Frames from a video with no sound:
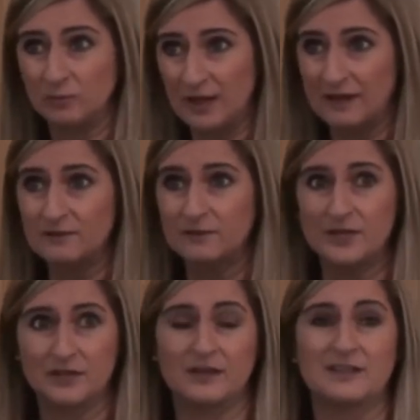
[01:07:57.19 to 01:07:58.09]
Every
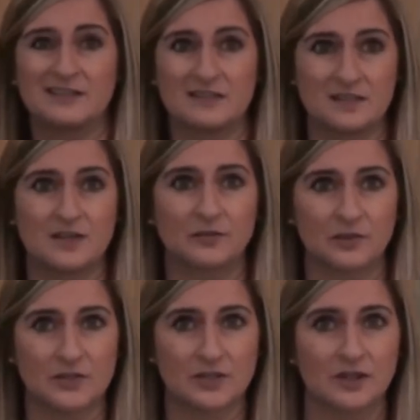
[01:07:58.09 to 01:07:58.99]
night is
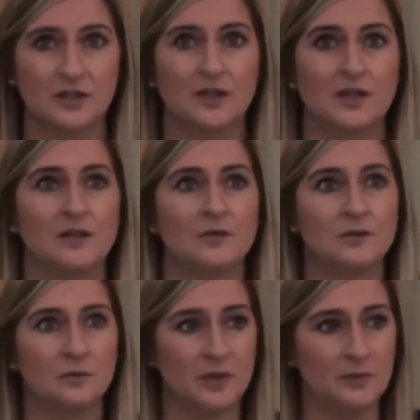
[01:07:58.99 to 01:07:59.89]
different.
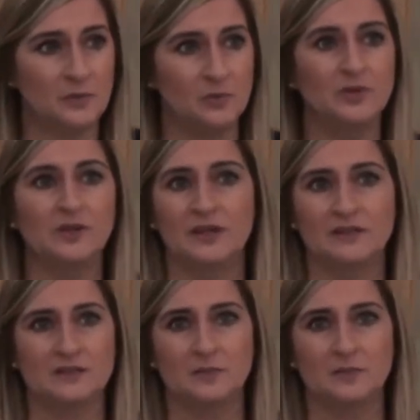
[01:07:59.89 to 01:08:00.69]
There might be one night that